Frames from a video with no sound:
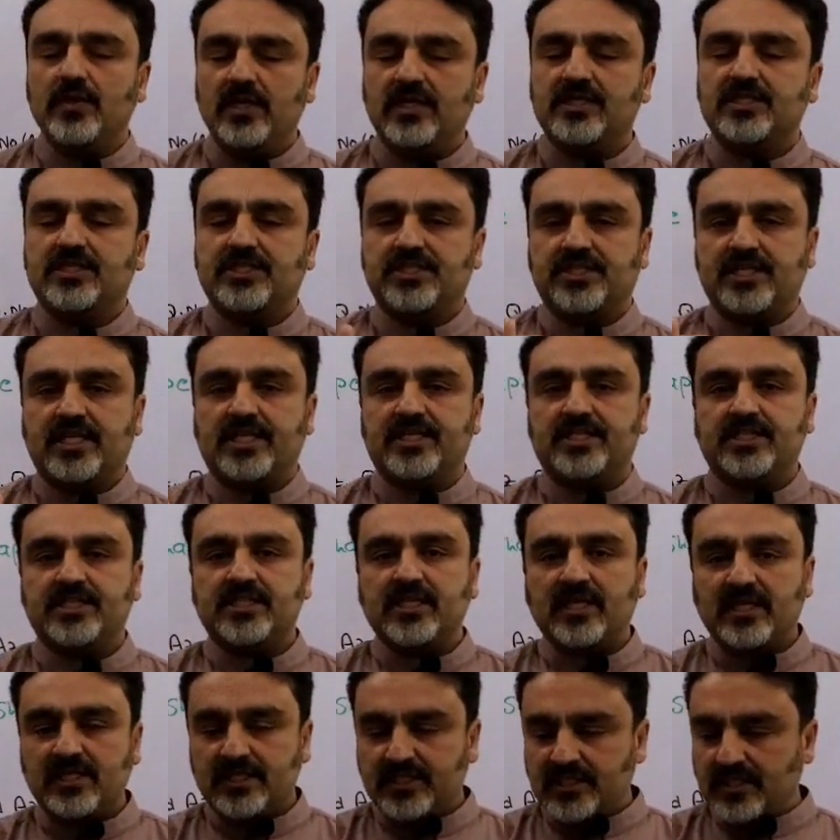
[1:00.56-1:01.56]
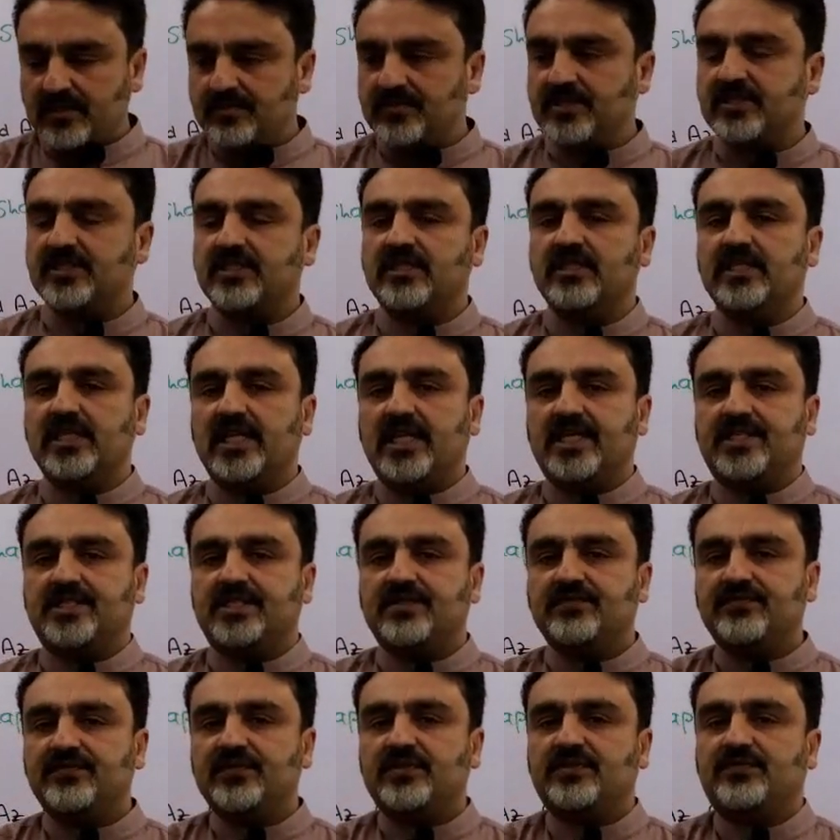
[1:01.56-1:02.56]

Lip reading: You will understand it a little bit later